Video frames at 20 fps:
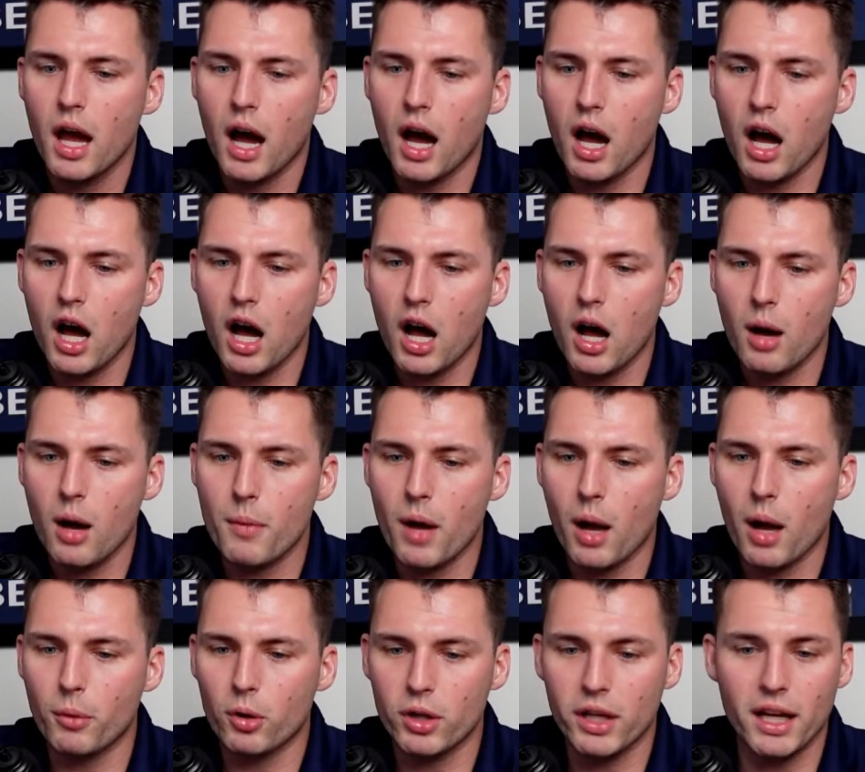Um,
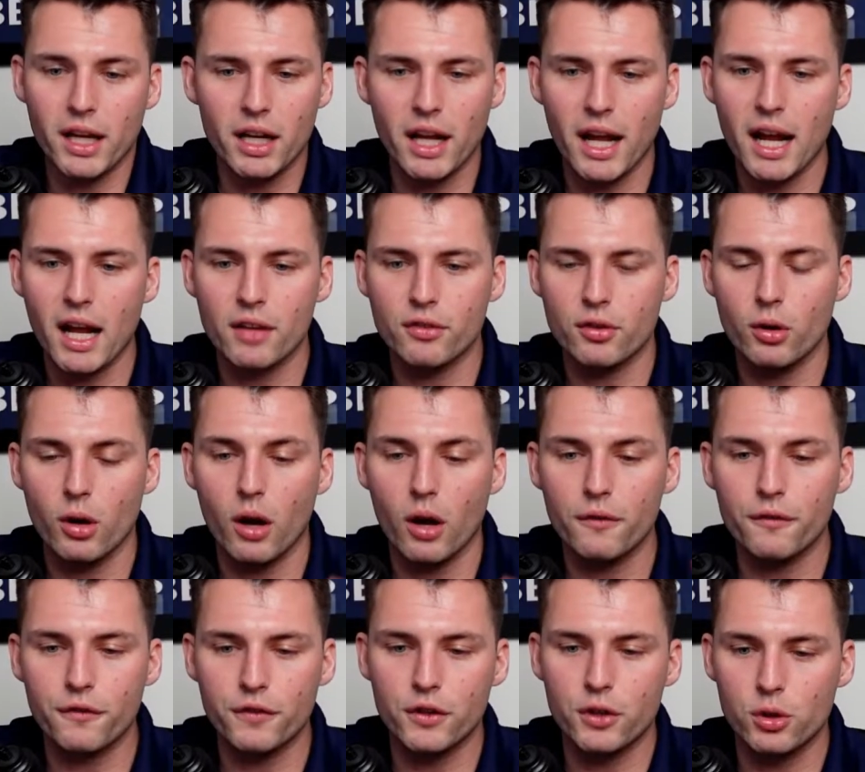I'm only going to answer a
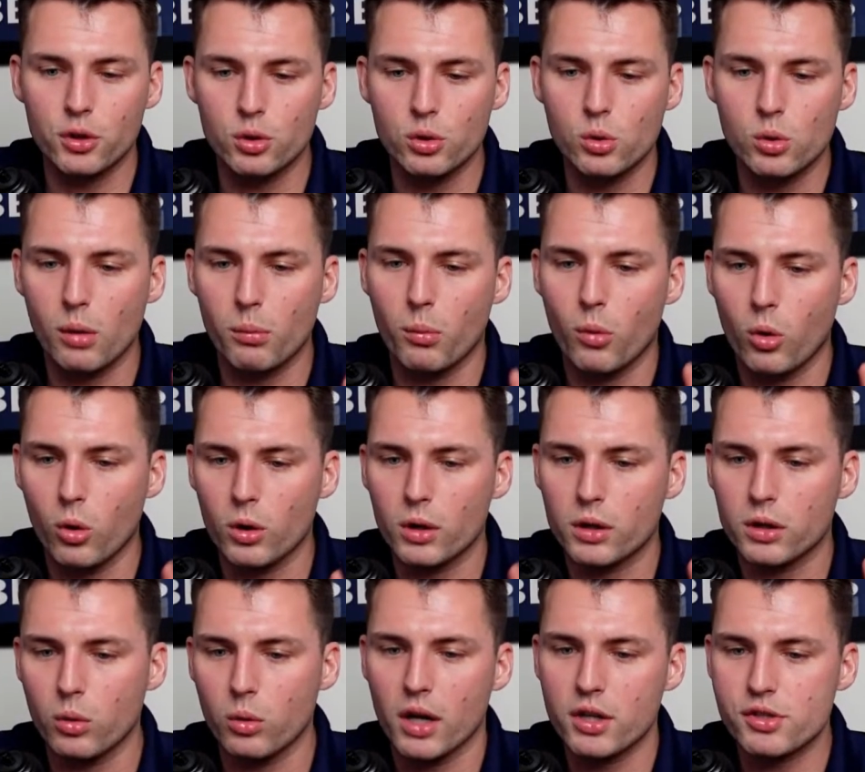few more
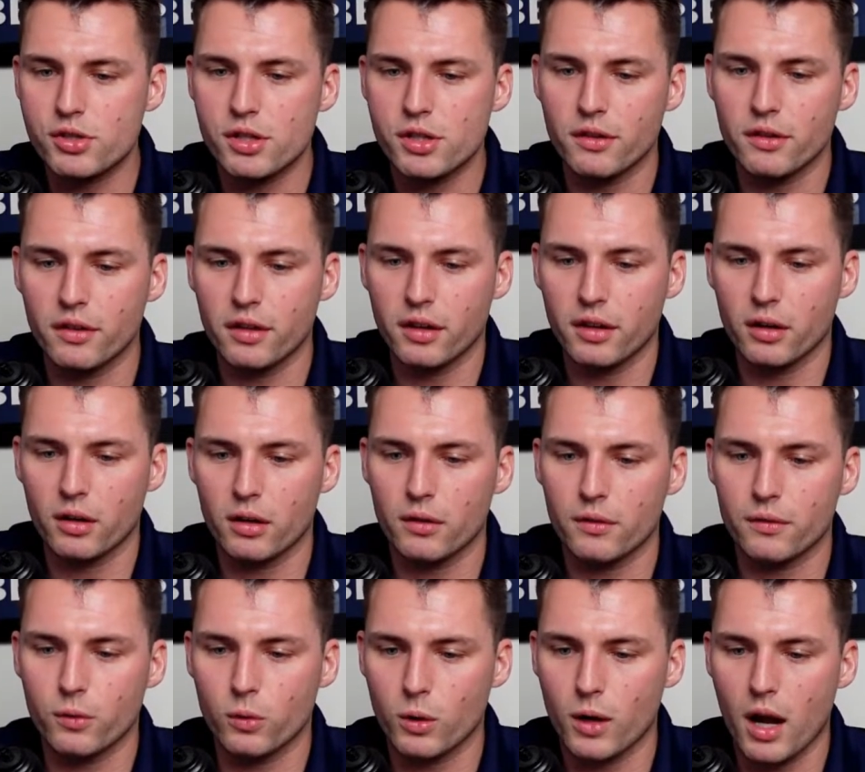questions here
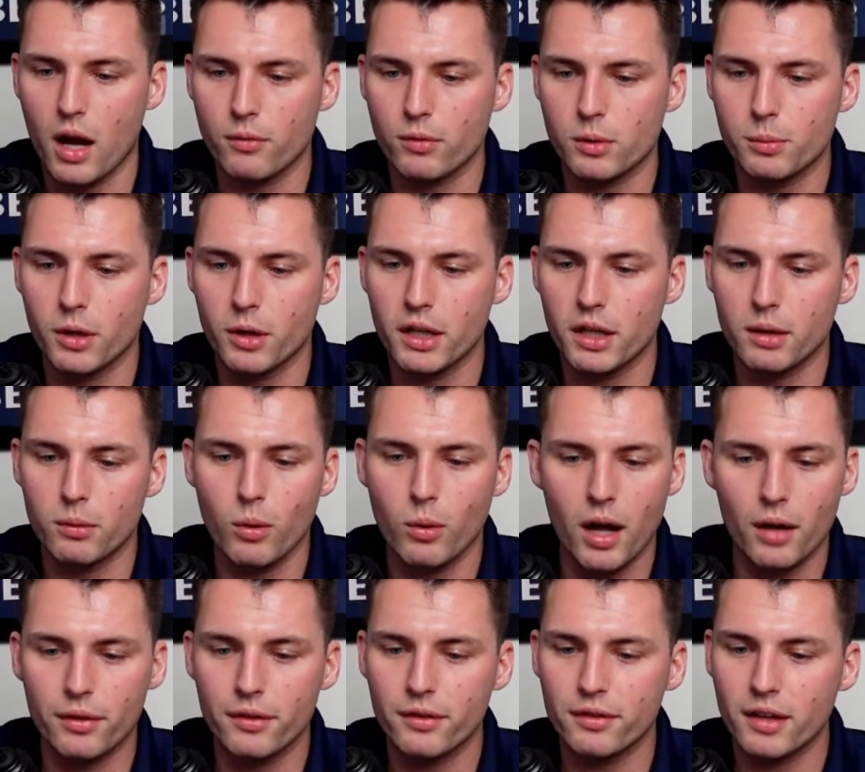for everybody. Wow,
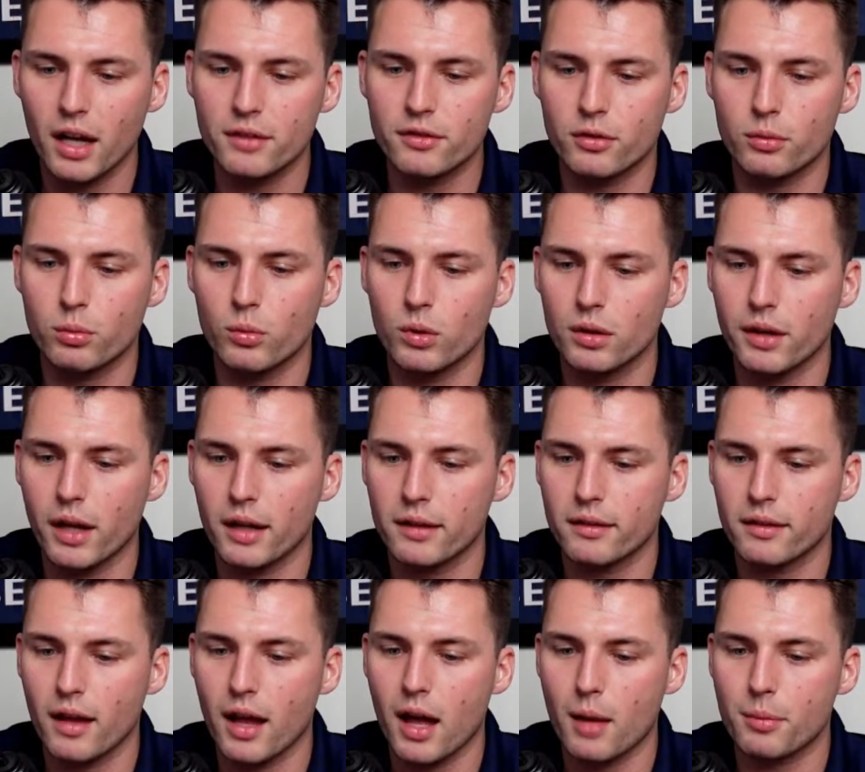this guy just will not
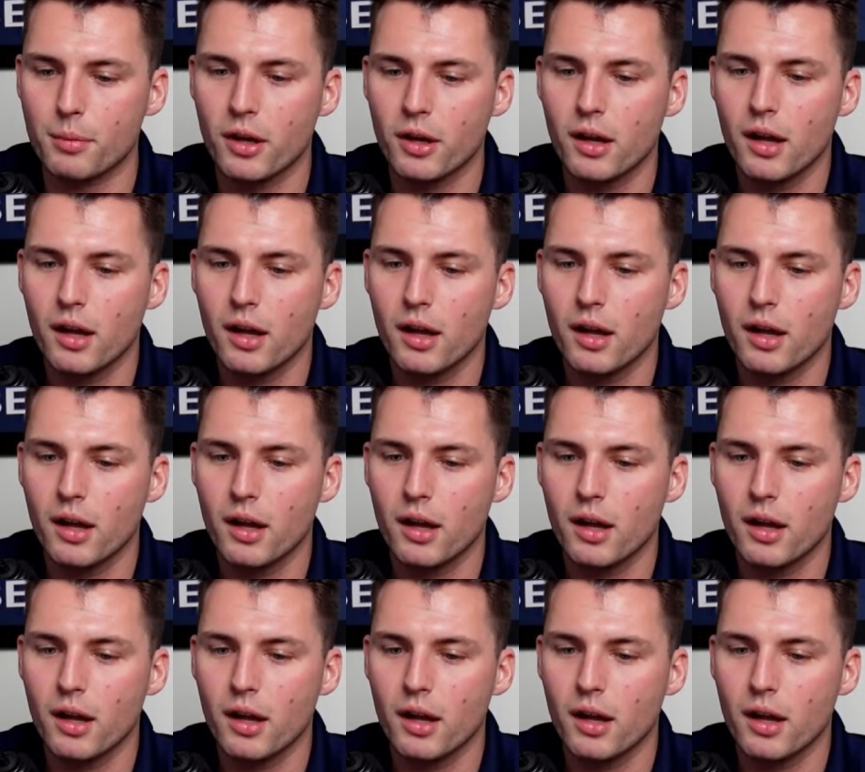stop.